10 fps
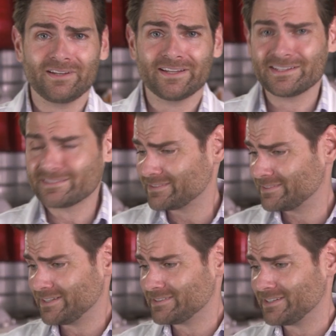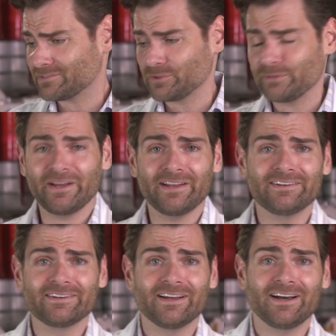Like that's that's that's really bad.
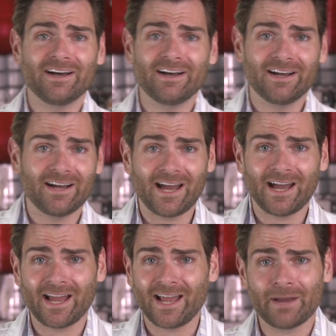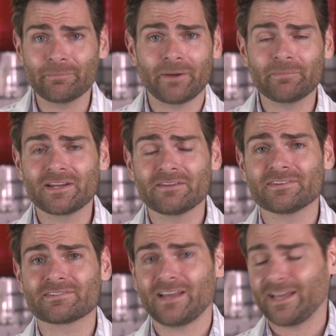Uh, I, I am gonna give
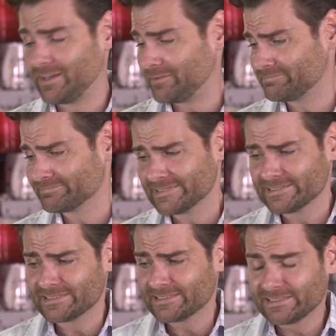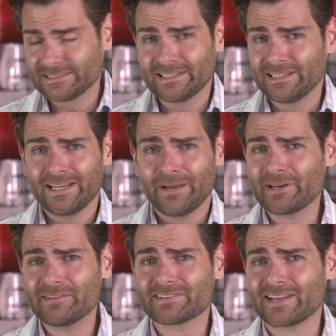this I, I
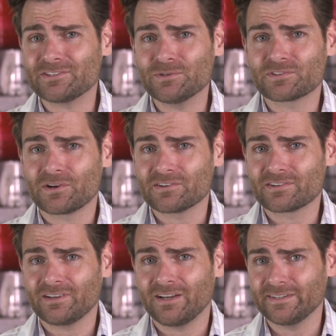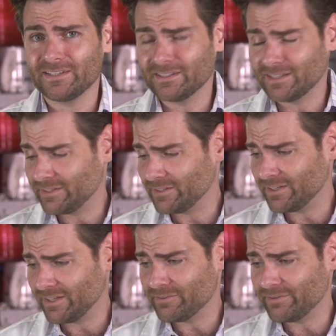give this guy two stars on the on the
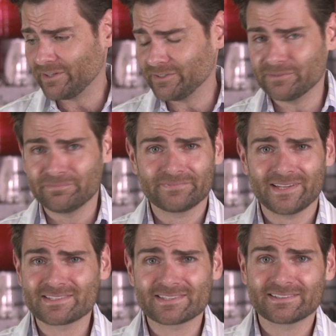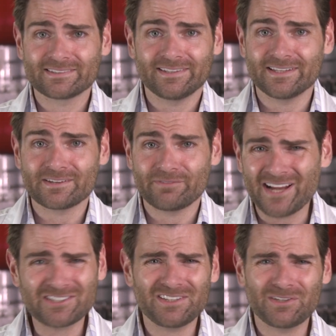on the value. That's that's not
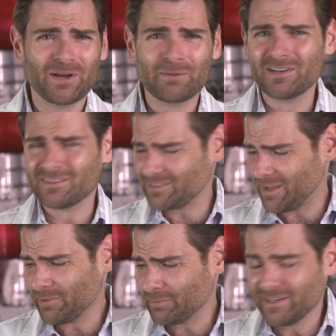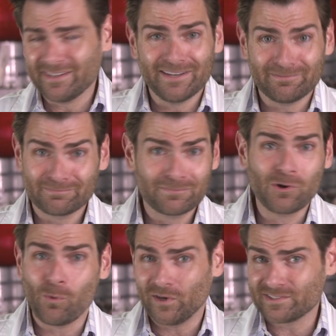actually you know what I'm gonna I'm updating that. I'm gonna
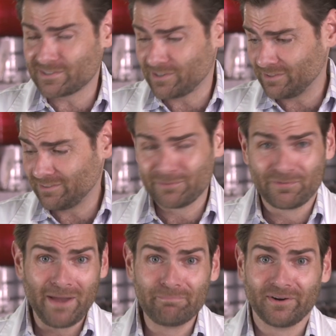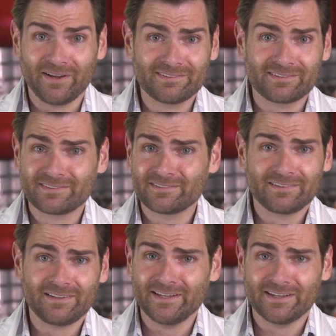go one star. Like for that price,
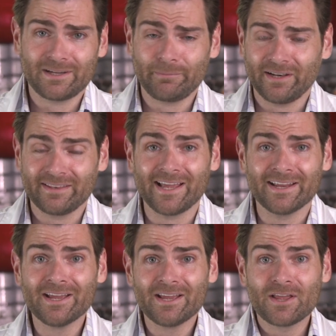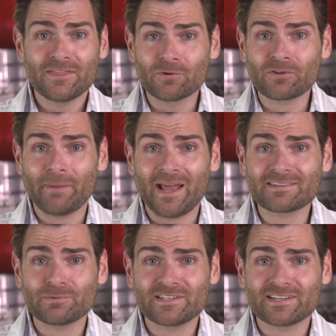like come on. That there was a mask
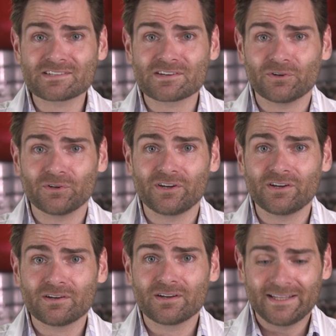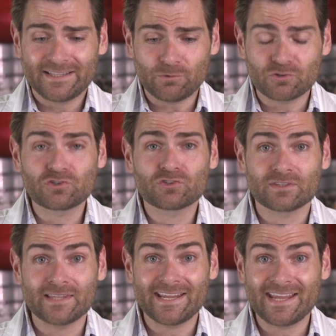that we tested earlier that was
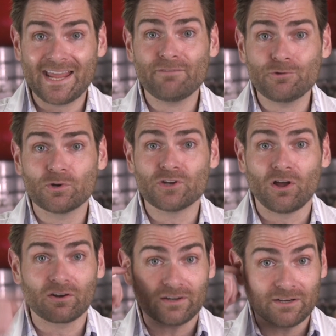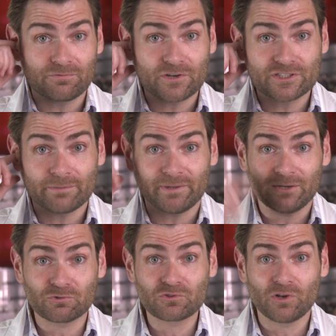they gave you a dollar in free shipping.
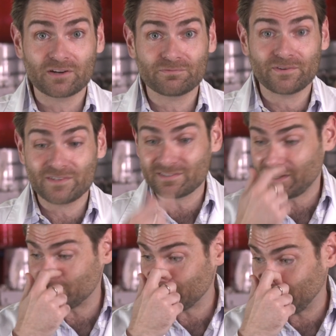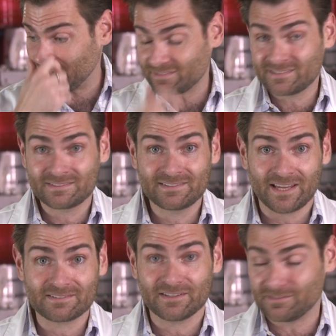It was two dollars and fifty cents and
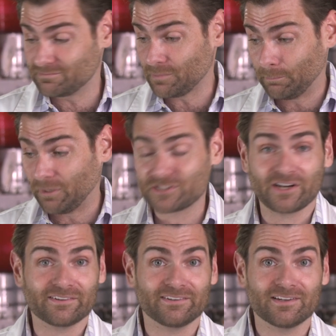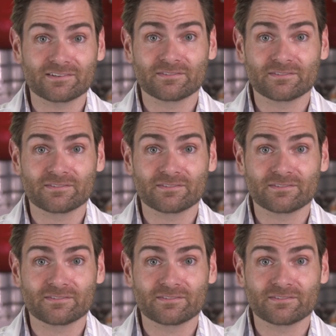tested much higher than this.